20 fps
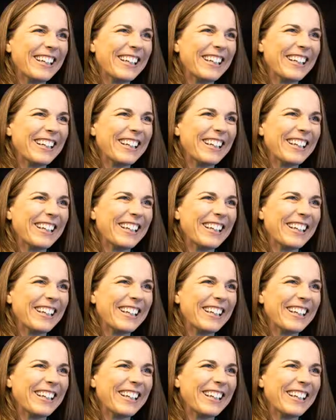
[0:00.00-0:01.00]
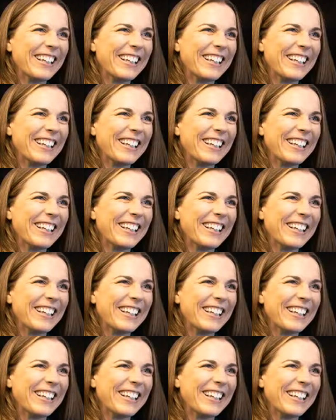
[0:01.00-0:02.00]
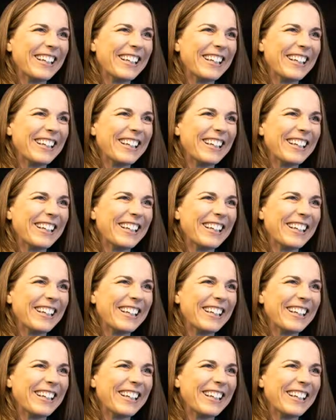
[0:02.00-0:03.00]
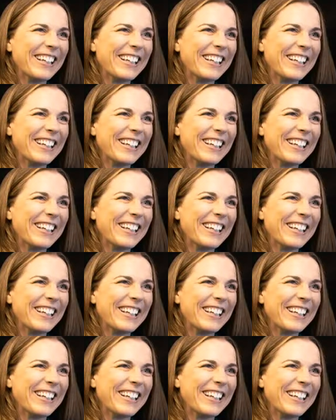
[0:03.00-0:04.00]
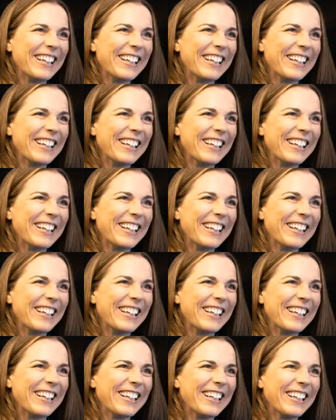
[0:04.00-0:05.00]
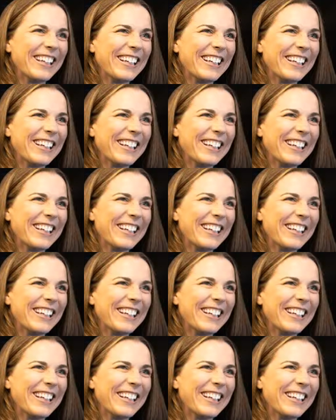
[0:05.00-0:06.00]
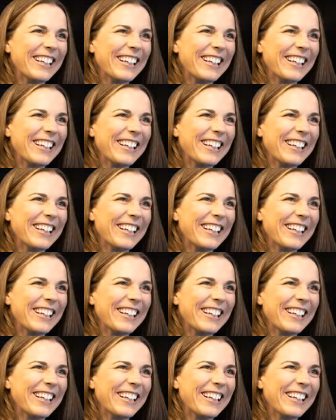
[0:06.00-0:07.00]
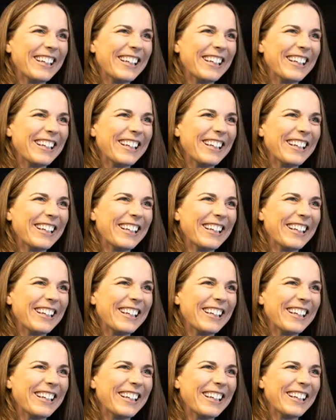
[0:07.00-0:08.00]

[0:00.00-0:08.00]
The person shown says nothing.